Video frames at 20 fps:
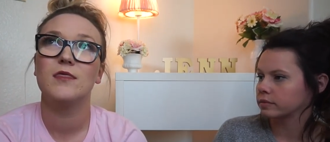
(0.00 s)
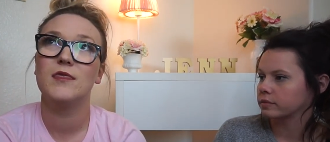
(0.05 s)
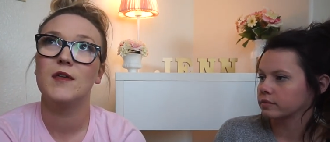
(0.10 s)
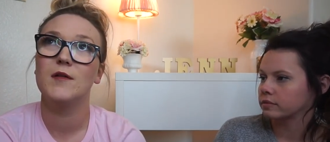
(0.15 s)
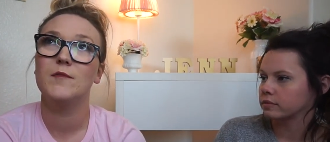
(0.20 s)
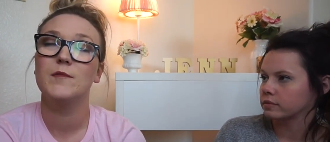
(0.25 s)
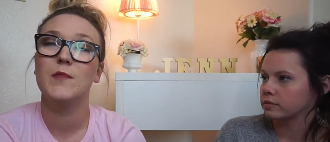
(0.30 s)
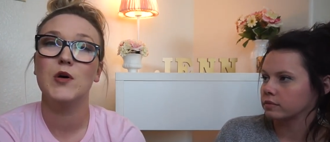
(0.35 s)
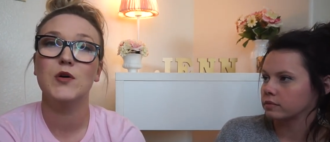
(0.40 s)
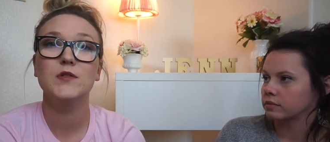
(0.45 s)

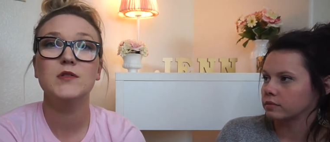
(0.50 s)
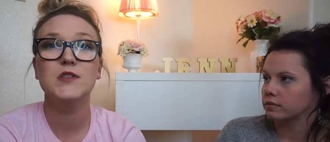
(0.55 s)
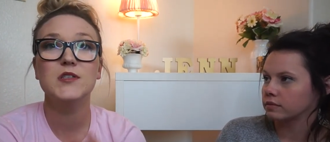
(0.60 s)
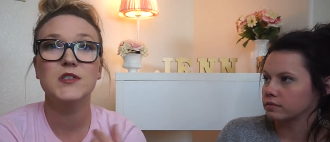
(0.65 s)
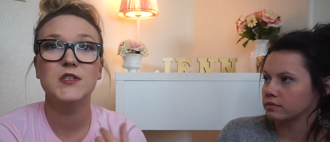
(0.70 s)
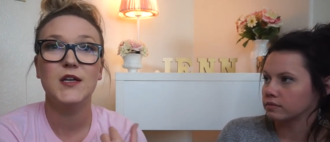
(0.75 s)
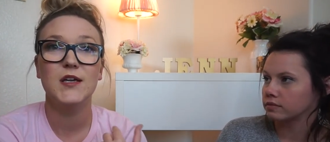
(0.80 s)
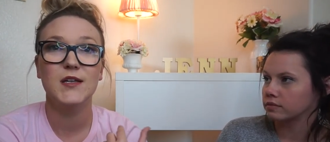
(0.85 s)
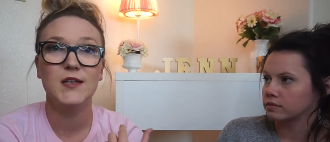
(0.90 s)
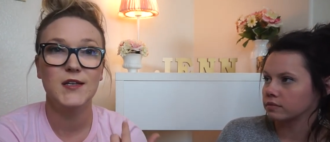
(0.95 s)
Speaker 1: The
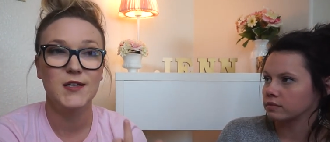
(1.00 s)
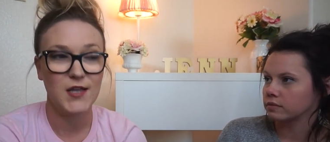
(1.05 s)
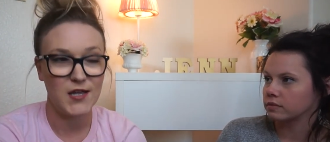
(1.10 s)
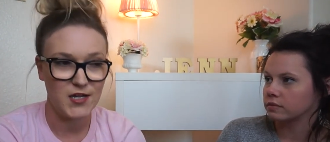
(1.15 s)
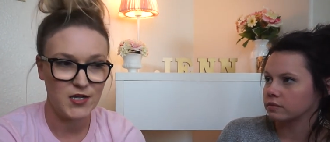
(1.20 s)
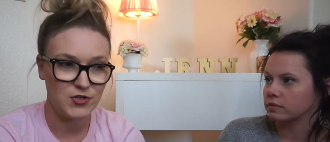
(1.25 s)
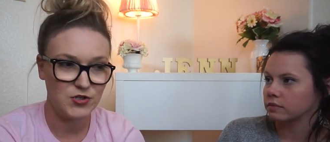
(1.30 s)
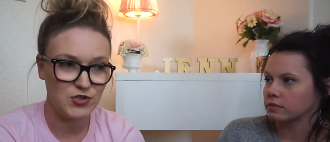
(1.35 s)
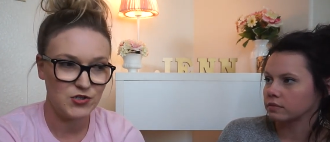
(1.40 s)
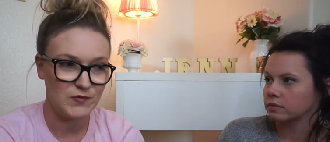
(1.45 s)
most
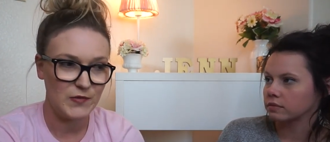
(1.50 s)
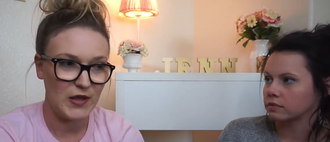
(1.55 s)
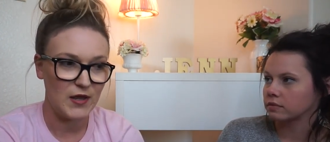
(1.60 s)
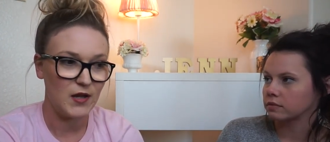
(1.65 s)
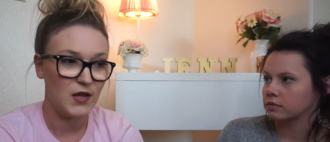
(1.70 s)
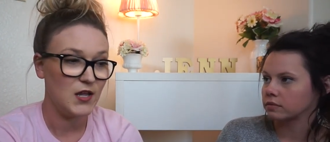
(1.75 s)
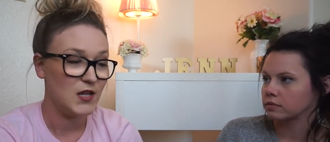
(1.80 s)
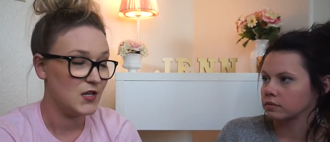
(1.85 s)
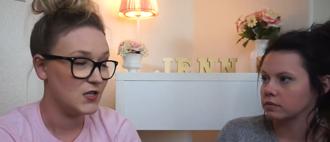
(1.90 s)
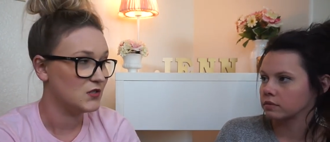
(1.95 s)
engaged
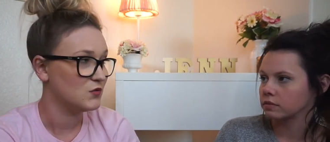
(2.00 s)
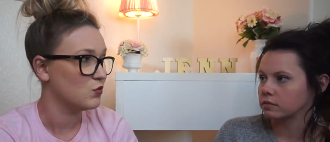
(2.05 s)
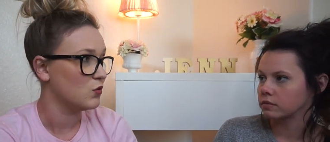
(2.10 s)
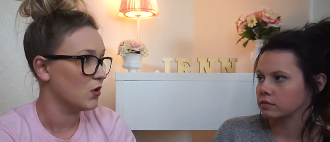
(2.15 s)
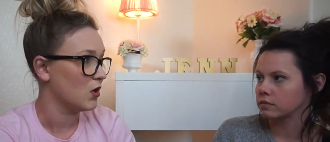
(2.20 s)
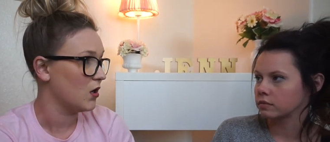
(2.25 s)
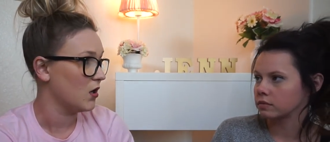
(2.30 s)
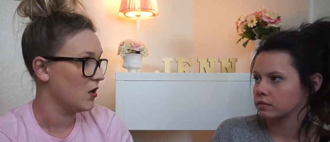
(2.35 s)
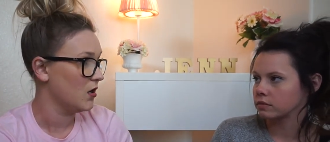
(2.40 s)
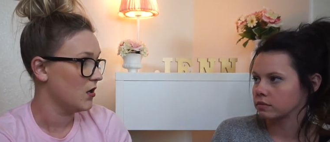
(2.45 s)
my kids
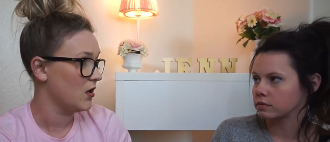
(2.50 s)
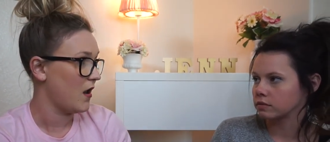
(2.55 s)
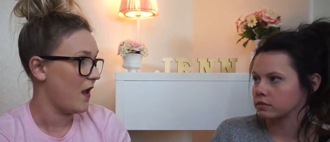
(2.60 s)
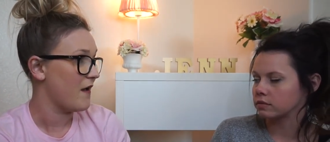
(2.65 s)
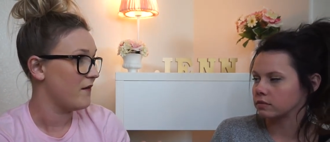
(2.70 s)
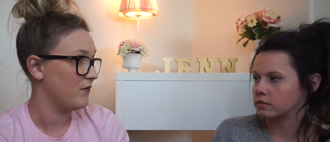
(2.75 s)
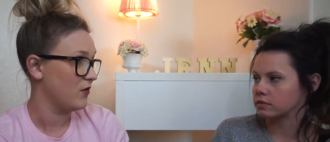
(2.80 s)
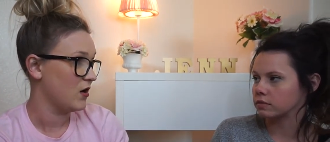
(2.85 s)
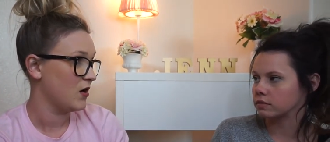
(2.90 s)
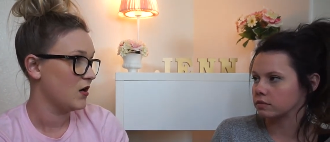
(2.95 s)
were
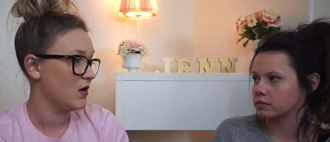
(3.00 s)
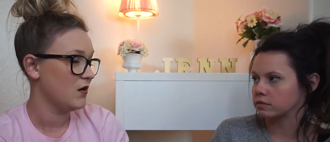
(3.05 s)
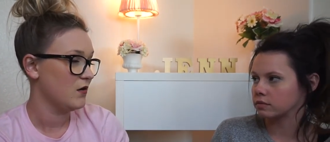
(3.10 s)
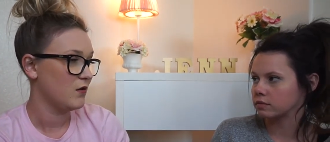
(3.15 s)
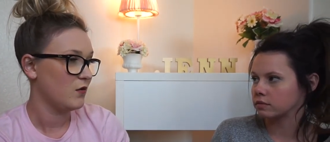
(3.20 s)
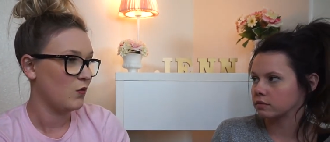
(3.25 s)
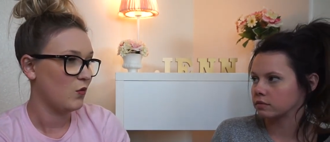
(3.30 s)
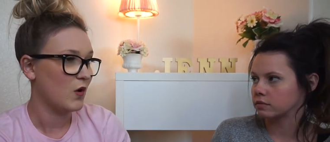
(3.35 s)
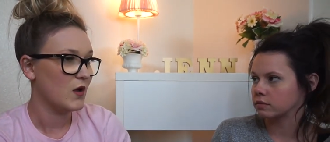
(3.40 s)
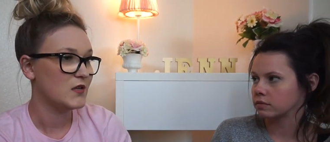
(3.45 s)
ever
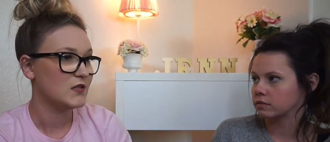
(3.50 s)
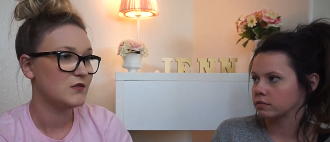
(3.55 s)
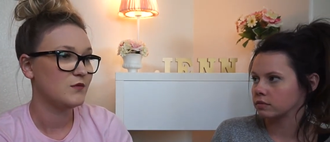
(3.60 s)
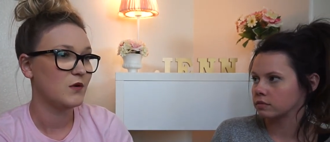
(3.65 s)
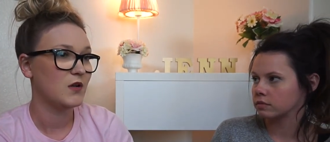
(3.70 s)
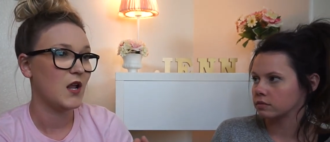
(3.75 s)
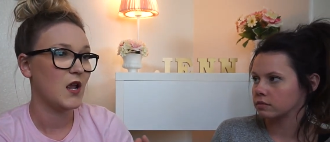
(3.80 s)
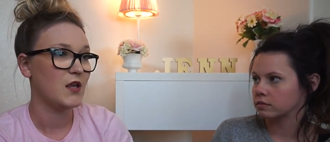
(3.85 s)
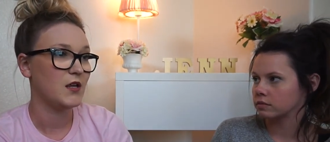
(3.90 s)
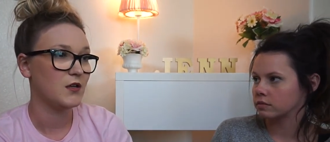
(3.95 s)
was
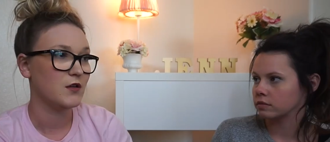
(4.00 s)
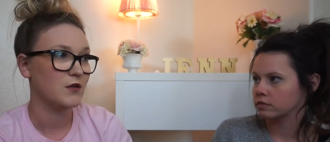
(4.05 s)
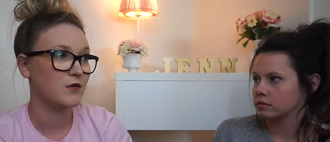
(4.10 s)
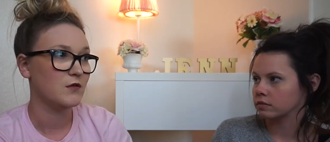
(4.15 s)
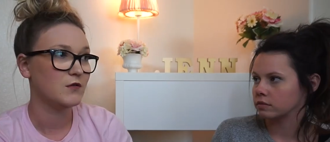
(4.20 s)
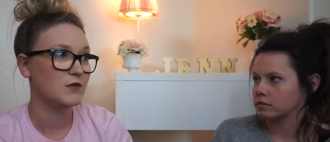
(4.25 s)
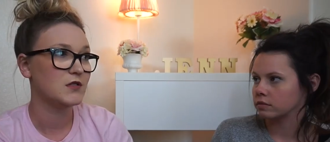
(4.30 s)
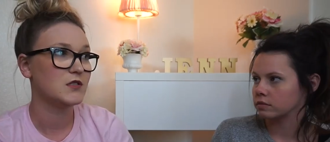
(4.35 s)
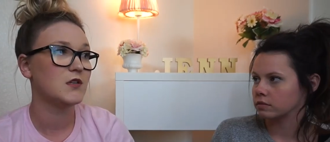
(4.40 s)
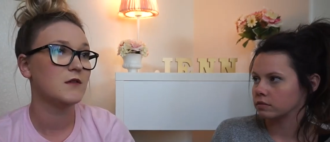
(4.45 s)
when I
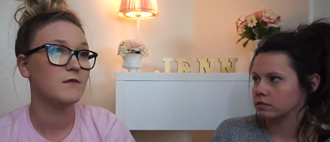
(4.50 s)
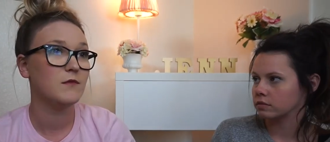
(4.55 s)
used